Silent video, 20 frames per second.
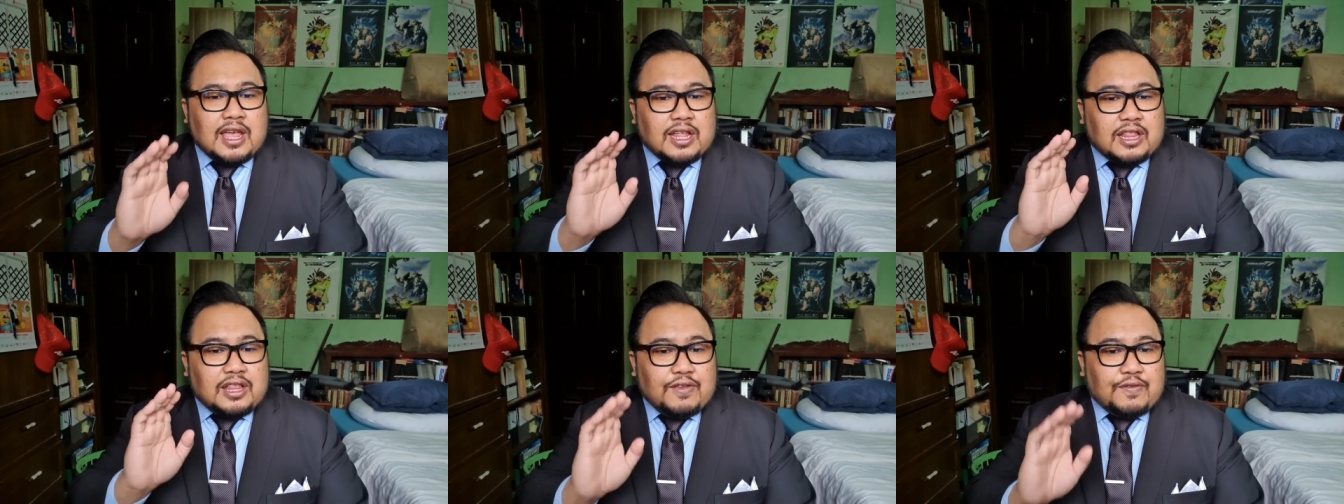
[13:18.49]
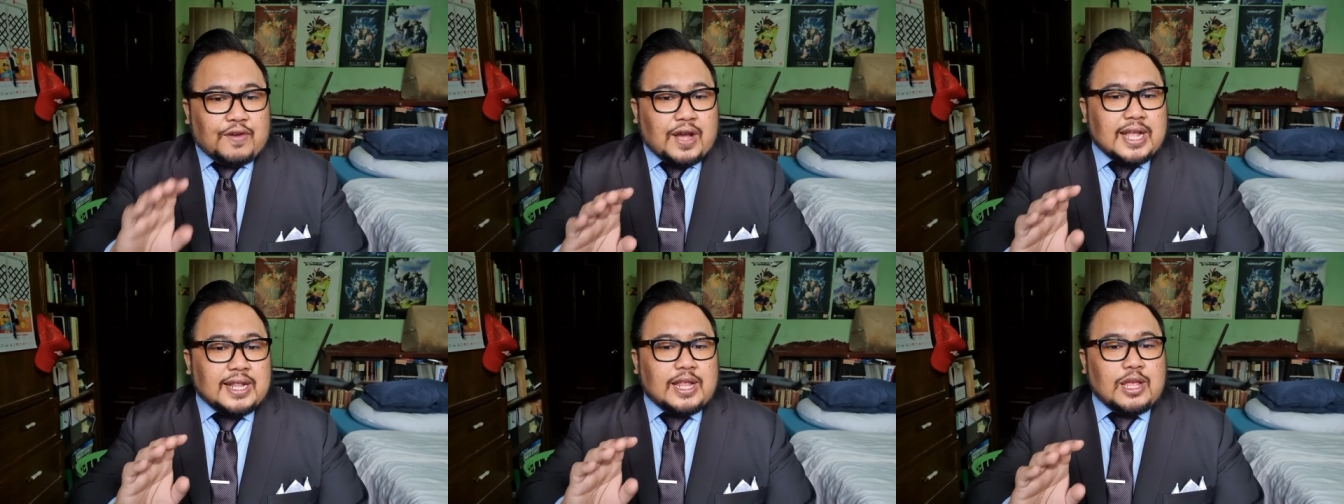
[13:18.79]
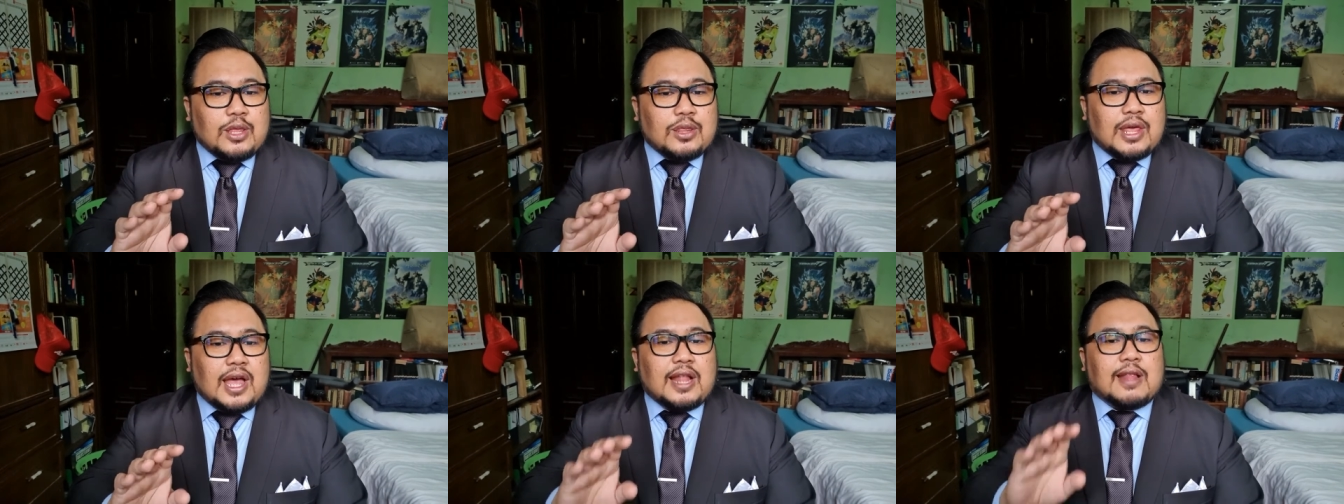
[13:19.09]

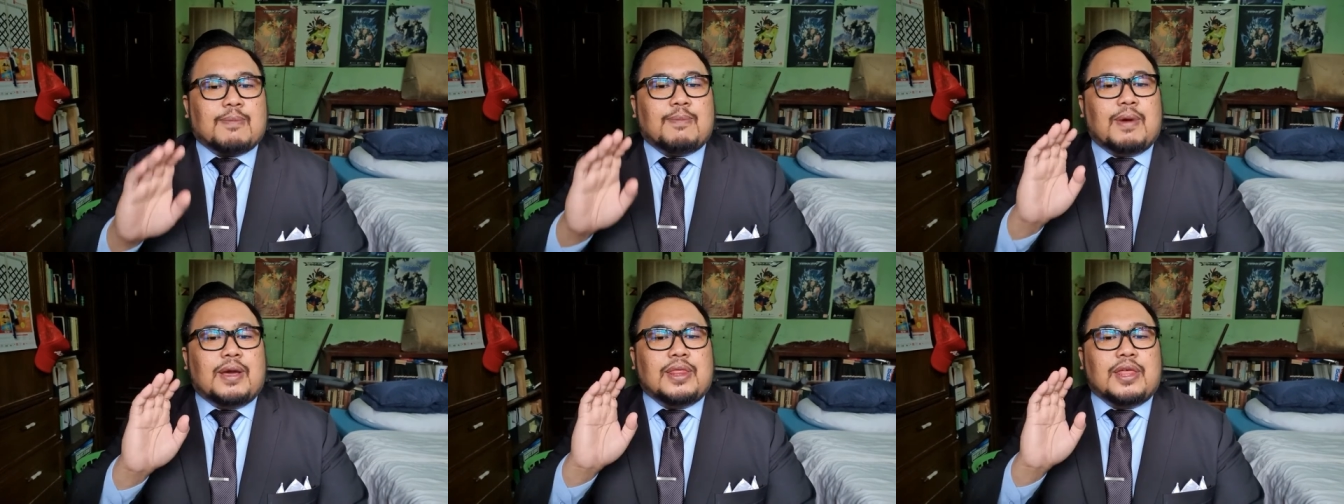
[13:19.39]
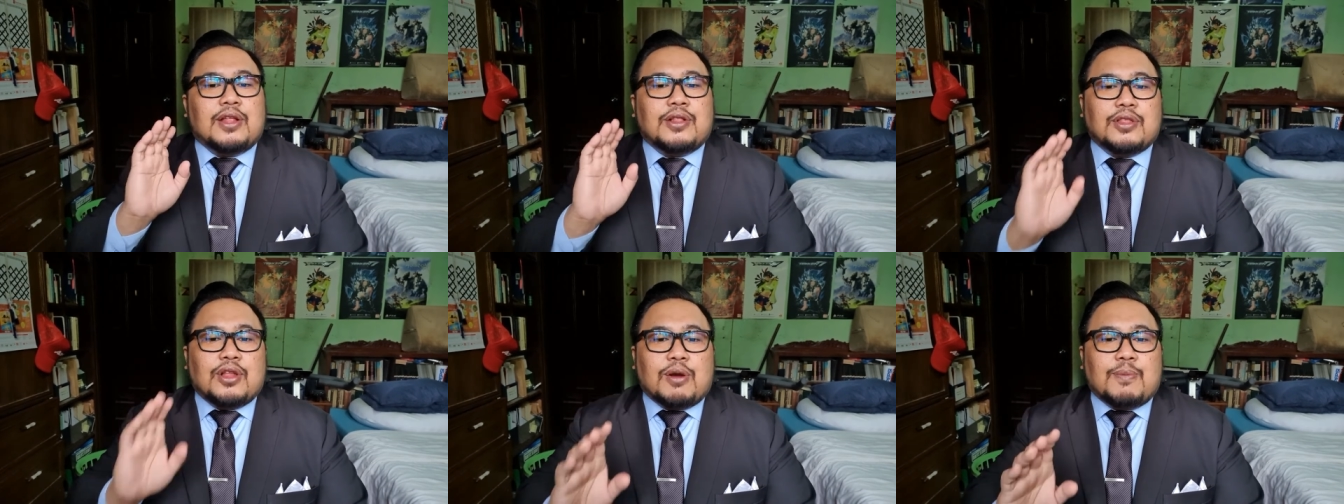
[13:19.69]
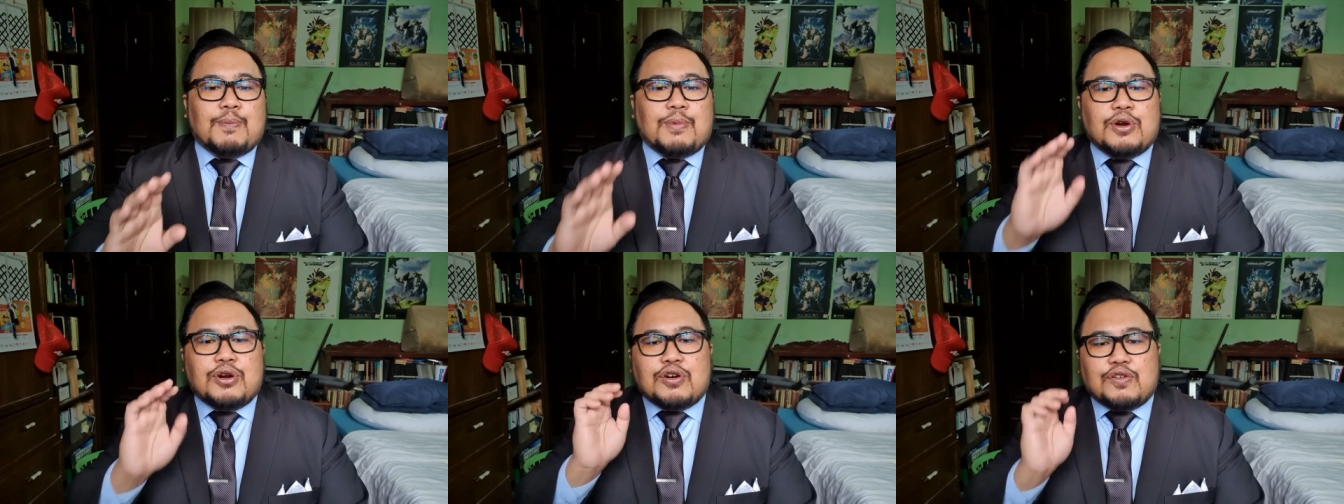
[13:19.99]
dividing that by the
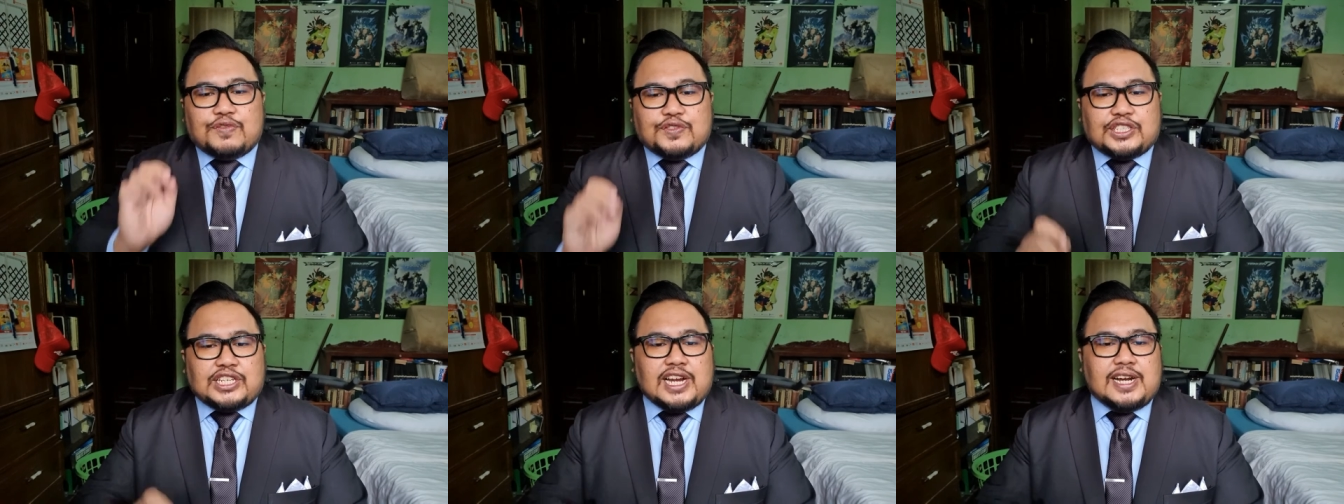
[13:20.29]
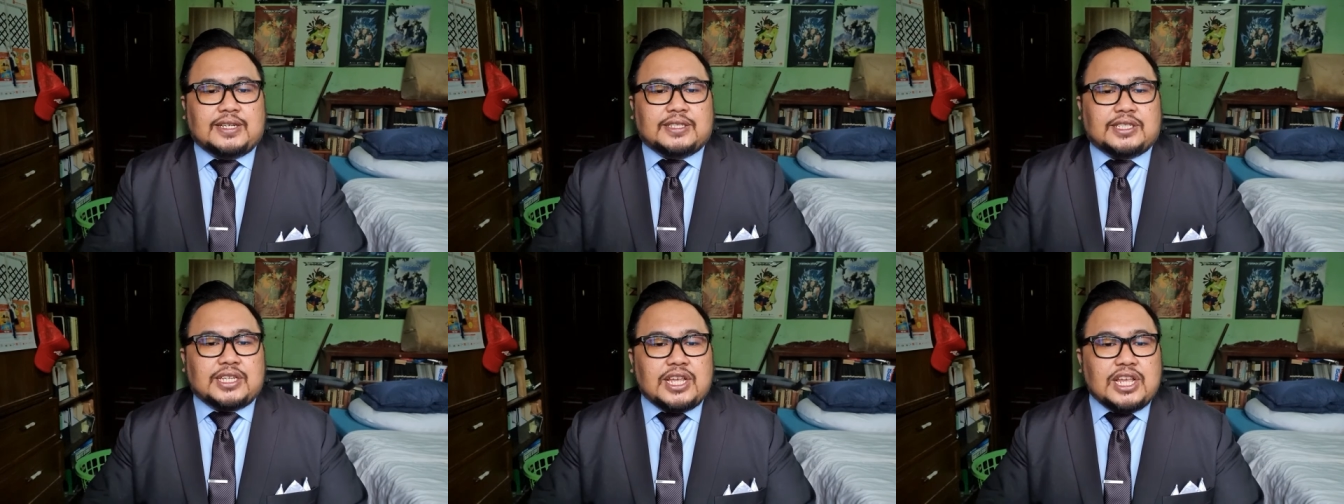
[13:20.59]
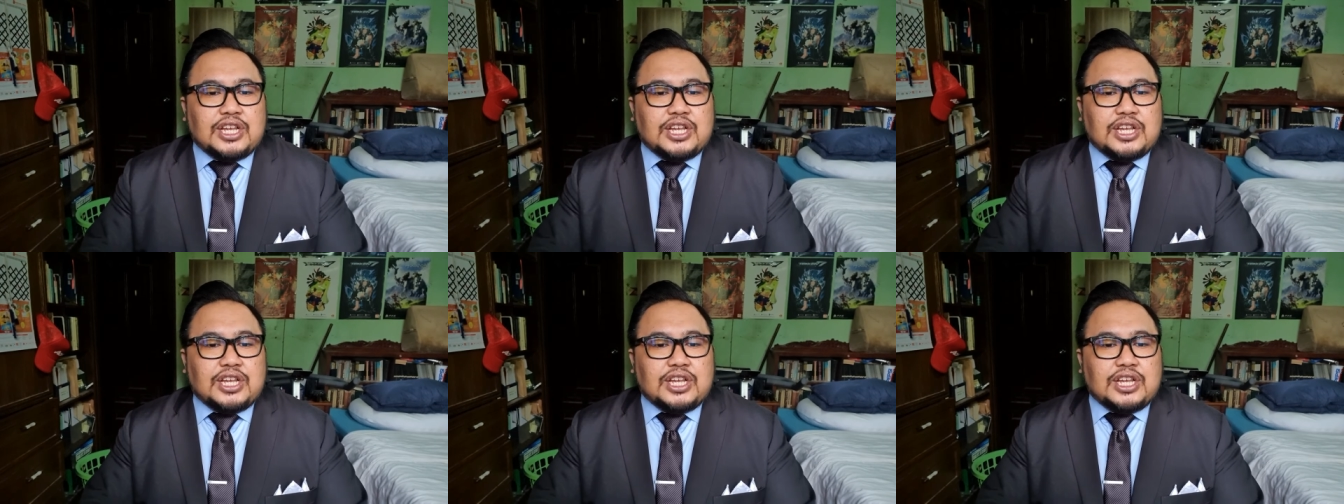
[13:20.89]
number of shares